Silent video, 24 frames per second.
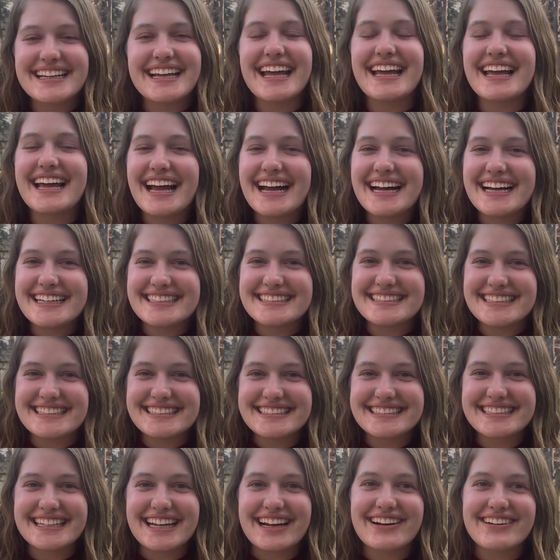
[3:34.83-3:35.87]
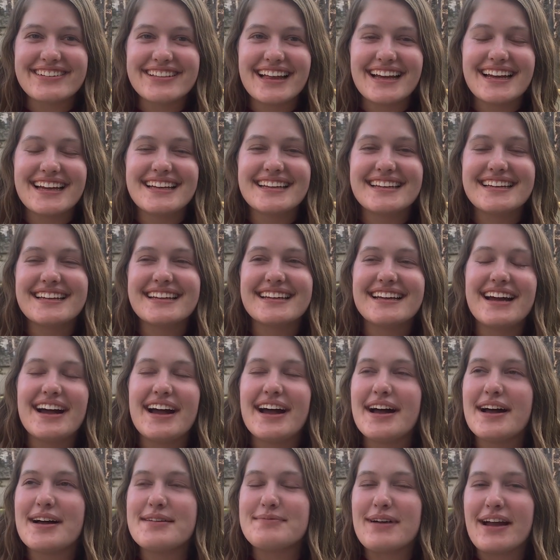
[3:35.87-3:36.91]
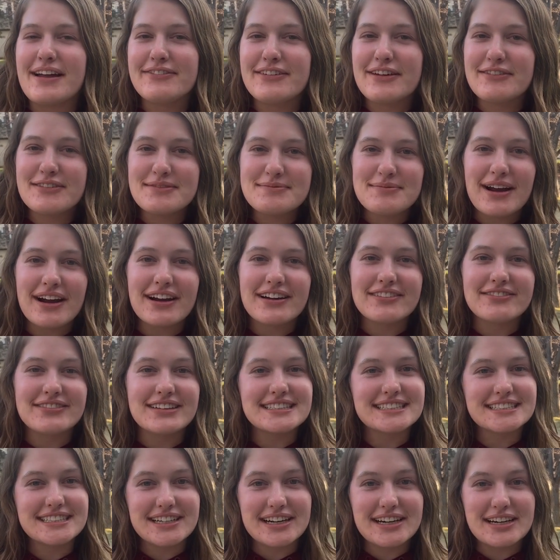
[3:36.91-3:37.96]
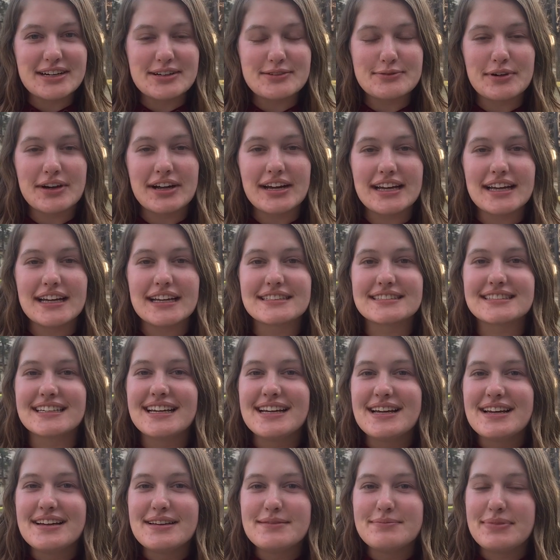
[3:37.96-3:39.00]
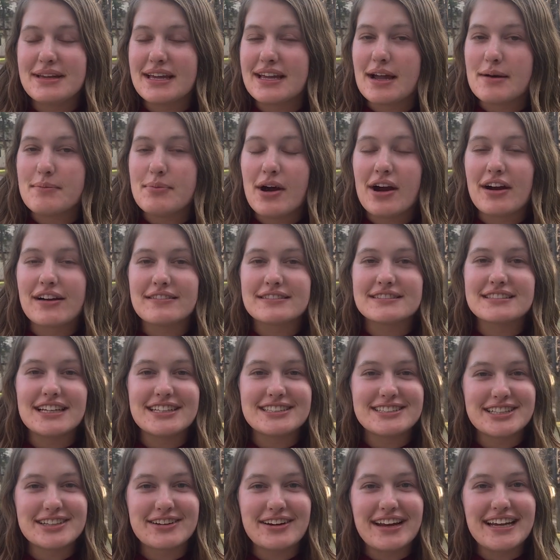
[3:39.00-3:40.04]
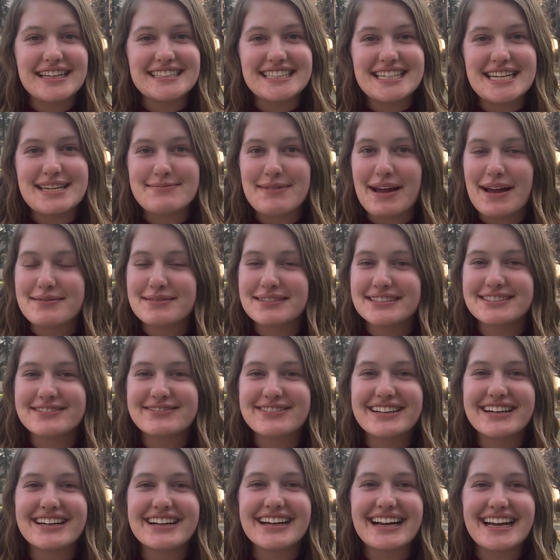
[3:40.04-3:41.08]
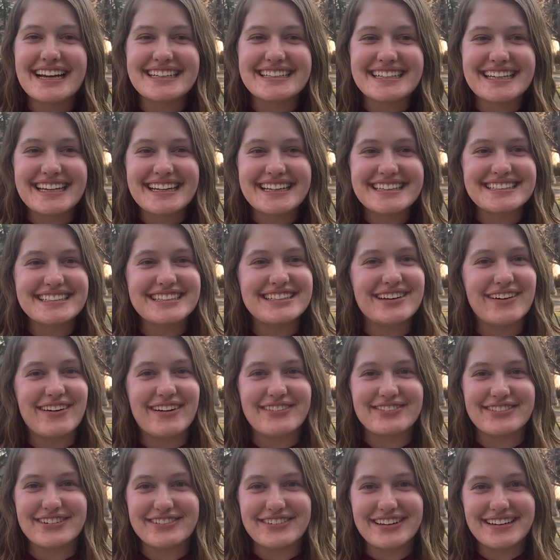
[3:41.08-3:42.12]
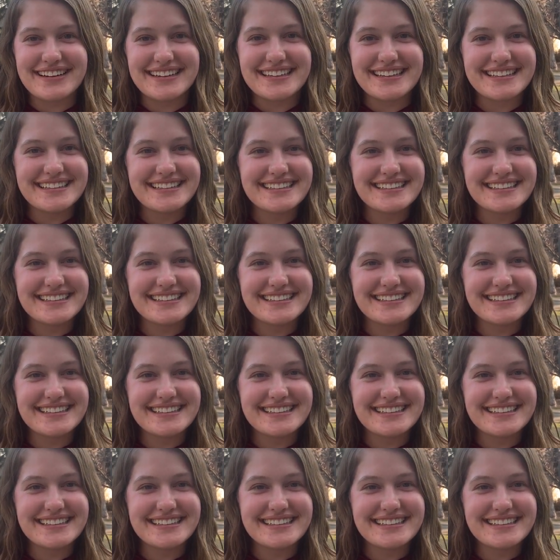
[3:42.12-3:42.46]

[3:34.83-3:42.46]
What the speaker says: Hey guys, it's Caroline. My favorite part of this year was being a part of such a great team atmosphere and getting to know everyone.